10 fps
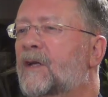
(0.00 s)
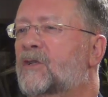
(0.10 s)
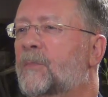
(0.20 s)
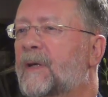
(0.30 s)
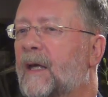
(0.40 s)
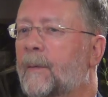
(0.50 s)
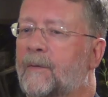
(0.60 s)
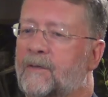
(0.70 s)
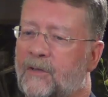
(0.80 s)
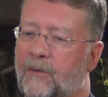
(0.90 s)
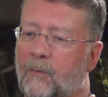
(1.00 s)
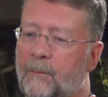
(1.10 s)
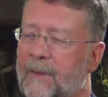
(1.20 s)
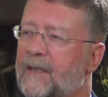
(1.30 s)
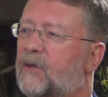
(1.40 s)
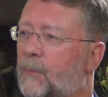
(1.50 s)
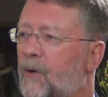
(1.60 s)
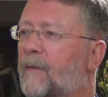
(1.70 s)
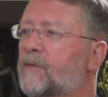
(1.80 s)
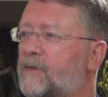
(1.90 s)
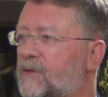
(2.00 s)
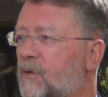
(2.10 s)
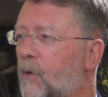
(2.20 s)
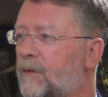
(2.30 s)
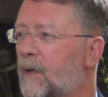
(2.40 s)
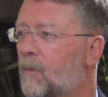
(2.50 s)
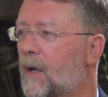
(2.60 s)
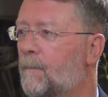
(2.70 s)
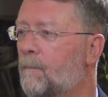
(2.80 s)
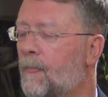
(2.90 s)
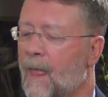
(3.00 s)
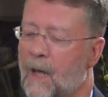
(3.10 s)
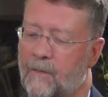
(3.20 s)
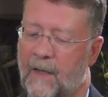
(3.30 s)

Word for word: to be able to meet the preferences of what they want. Mm -hmm.